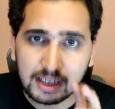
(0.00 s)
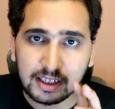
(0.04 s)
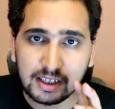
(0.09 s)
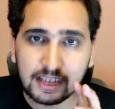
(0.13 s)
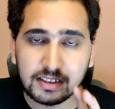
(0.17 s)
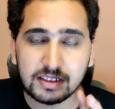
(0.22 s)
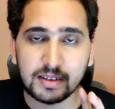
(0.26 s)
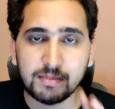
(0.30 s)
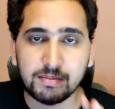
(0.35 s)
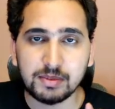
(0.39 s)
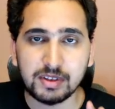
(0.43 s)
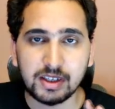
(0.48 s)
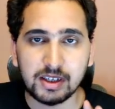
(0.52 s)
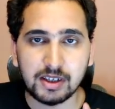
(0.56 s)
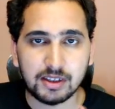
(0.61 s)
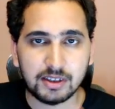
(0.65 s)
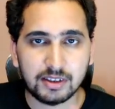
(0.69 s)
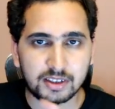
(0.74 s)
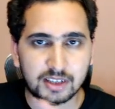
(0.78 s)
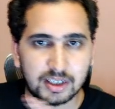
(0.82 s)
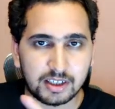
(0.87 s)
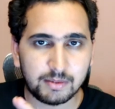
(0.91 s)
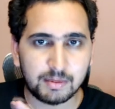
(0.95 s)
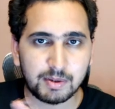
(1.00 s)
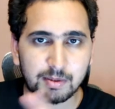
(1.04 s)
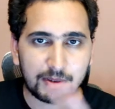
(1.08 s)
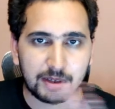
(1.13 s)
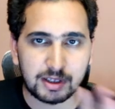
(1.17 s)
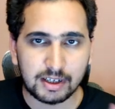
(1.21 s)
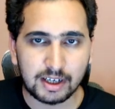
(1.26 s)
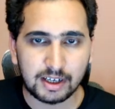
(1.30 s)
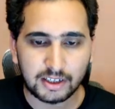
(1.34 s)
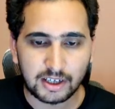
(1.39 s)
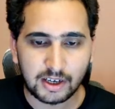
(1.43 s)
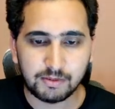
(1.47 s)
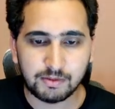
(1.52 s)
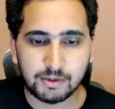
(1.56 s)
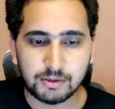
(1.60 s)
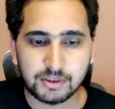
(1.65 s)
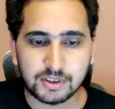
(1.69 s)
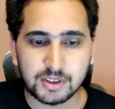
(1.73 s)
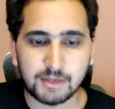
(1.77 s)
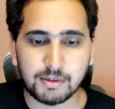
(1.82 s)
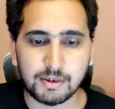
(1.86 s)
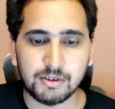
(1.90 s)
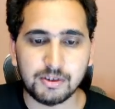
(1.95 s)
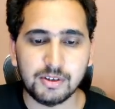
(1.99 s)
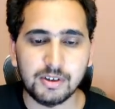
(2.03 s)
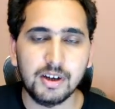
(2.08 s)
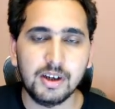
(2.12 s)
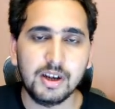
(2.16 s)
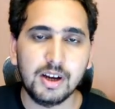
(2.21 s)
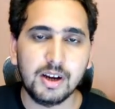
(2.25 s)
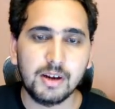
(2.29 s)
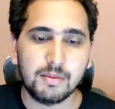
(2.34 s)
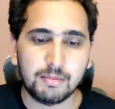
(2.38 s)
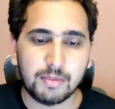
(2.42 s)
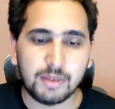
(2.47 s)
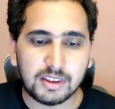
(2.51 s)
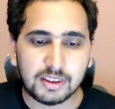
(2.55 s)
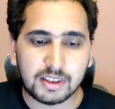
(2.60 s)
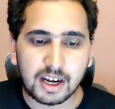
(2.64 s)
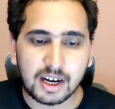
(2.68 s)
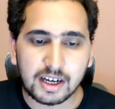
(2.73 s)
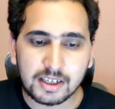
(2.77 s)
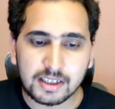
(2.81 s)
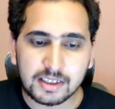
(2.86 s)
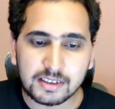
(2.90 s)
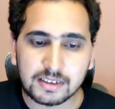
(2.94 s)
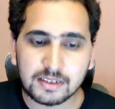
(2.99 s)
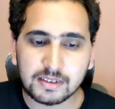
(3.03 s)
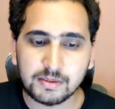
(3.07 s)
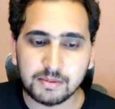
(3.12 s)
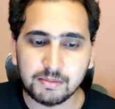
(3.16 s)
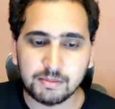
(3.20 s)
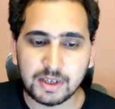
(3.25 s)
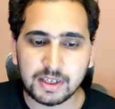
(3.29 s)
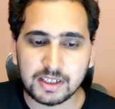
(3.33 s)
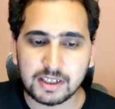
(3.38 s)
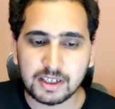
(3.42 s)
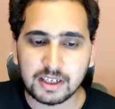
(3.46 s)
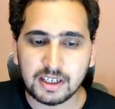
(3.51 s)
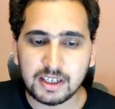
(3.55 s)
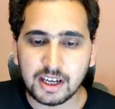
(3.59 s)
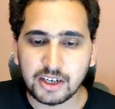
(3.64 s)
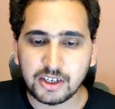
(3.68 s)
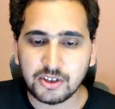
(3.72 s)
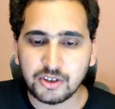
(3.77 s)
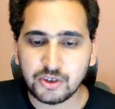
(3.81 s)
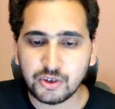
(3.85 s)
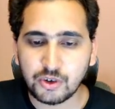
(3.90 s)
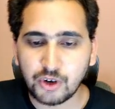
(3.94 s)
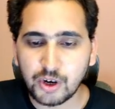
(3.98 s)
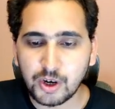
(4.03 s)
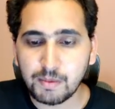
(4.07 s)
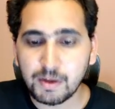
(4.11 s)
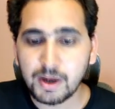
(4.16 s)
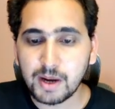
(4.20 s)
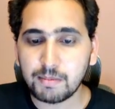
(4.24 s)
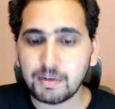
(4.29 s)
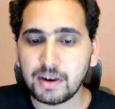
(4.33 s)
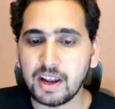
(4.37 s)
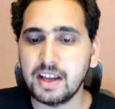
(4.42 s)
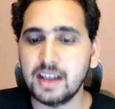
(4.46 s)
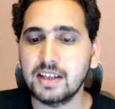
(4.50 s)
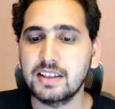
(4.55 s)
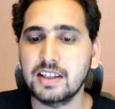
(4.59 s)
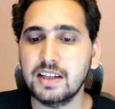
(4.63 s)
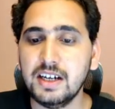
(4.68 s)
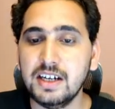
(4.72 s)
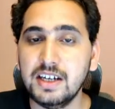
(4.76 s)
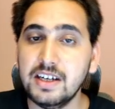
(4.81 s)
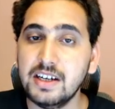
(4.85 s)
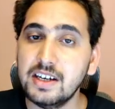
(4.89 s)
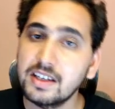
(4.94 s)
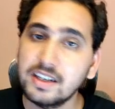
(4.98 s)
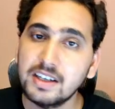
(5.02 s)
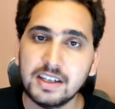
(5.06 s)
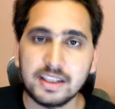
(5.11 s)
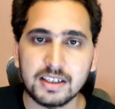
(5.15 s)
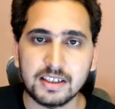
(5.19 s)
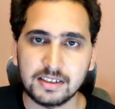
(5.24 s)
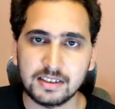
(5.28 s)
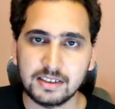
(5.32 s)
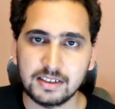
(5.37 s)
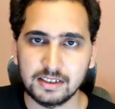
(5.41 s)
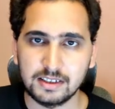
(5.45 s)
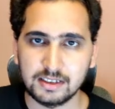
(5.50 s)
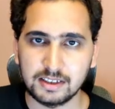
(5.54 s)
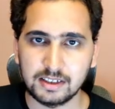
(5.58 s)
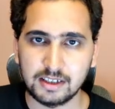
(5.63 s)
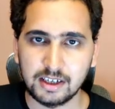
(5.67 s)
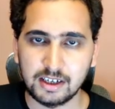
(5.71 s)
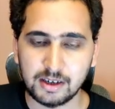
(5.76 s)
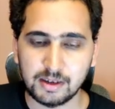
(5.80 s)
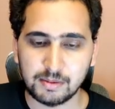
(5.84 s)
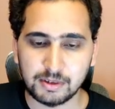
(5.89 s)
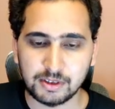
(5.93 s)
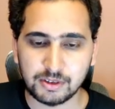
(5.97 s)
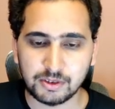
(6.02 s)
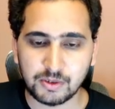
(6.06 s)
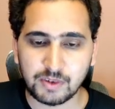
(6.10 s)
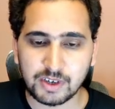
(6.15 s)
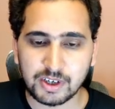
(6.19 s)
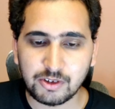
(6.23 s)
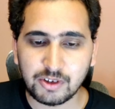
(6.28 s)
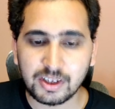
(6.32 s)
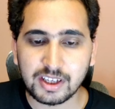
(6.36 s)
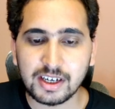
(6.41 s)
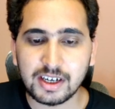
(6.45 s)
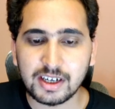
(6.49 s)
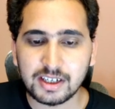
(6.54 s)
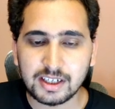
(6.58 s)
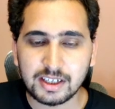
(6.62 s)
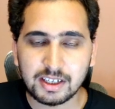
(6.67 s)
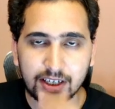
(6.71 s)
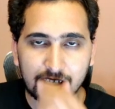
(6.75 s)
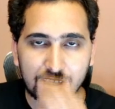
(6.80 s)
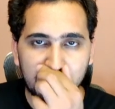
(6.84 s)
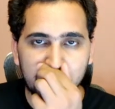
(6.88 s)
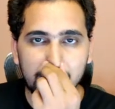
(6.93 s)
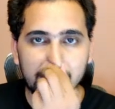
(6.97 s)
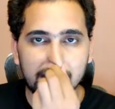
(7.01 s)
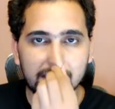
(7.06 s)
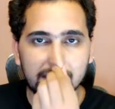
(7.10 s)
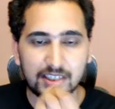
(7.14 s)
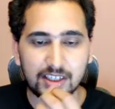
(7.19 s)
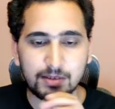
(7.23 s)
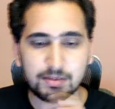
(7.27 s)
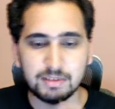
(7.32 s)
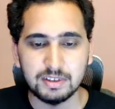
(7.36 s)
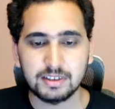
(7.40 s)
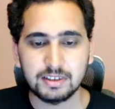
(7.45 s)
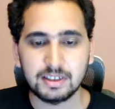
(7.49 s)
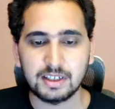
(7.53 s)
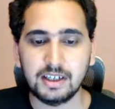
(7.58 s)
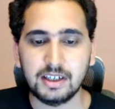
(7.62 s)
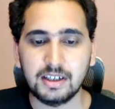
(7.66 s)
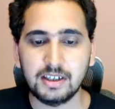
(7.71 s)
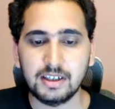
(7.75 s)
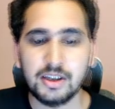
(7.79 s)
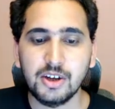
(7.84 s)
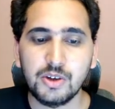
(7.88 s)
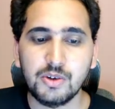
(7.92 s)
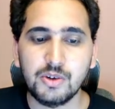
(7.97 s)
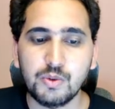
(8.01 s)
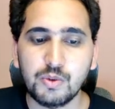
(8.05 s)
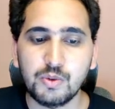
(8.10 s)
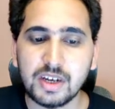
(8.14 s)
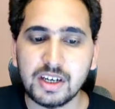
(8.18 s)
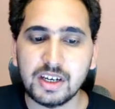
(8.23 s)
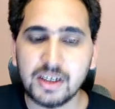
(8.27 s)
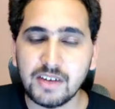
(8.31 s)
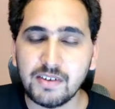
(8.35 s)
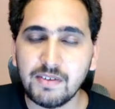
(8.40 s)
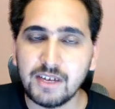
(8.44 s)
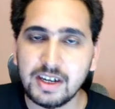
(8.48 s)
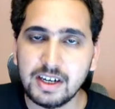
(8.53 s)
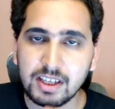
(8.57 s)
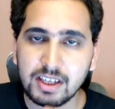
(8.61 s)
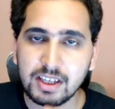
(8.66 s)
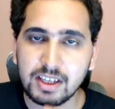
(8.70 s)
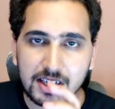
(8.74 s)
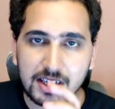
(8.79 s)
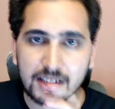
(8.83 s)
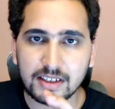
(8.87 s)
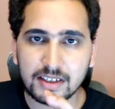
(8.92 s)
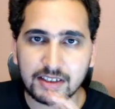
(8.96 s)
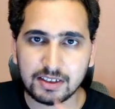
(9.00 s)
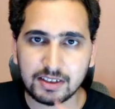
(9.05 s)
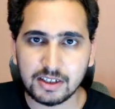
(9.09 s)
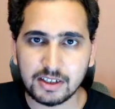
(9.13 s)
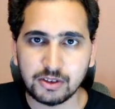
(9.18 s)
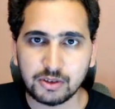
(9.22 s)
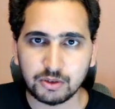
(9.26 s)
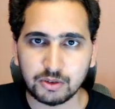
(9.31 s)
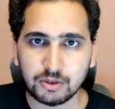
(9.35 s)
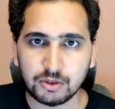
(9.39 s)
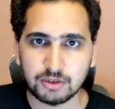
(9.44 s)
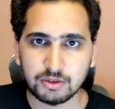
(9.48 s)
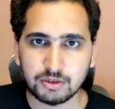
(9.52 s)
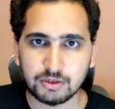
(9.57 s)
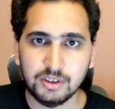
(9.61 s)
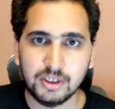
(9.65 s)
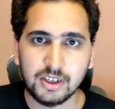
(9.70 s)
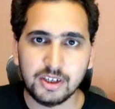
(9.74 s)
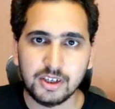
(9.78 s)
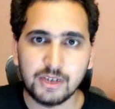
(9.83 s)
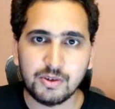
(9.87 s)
is something that people get confused about, but that is basically ensured by applying the integrity constraint in the database. So when you're creating database tables, right, you can give integrity constraints also.